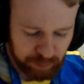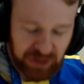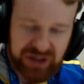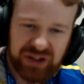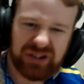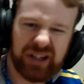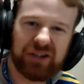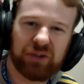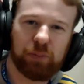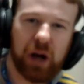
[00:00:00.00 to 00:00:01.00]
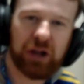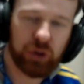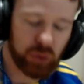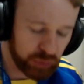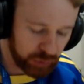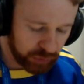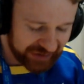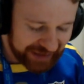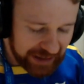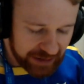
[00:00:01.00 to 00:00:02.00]
This isn't my usual
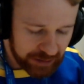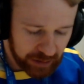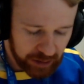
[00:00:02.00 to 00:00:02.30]
critique.